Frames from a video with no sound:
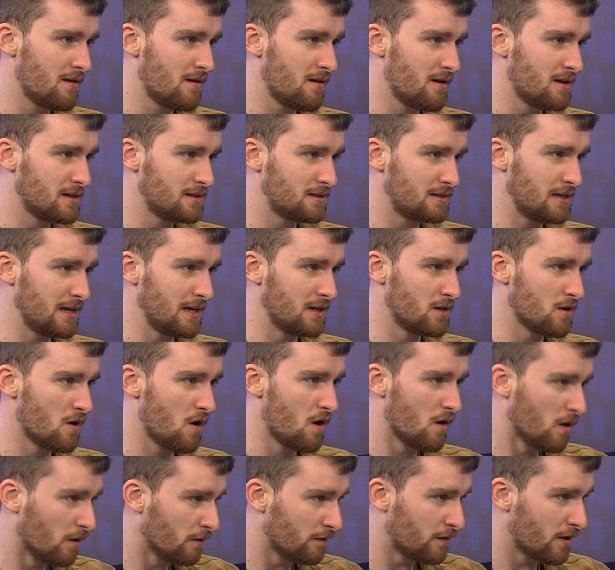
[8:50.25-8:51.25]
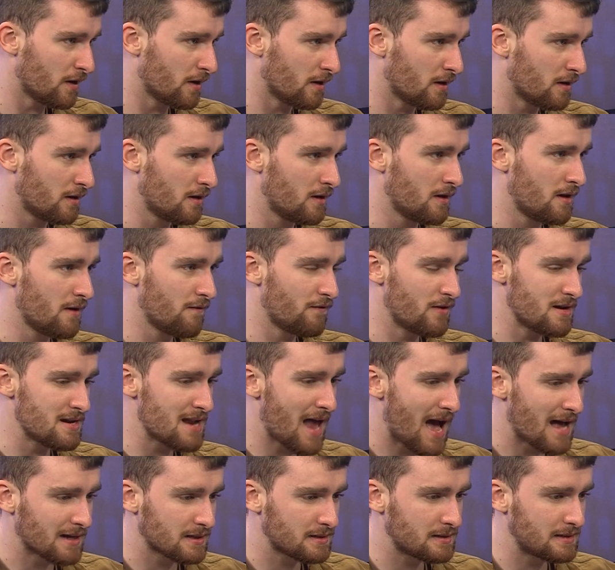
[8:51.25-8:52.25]
seeing all the
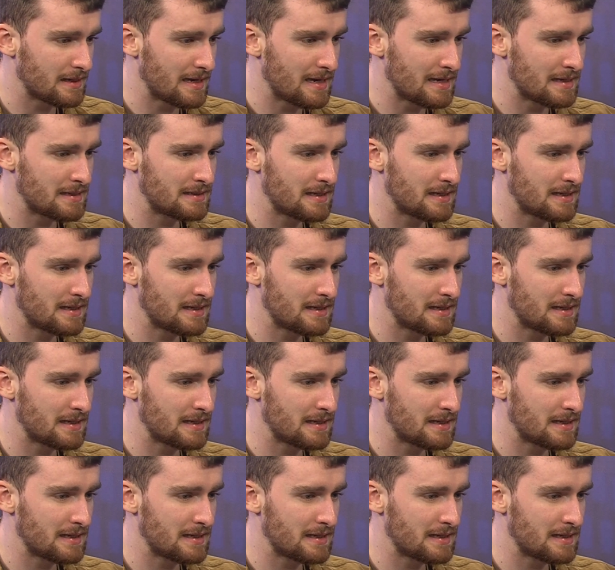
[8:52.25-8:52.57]
Nazis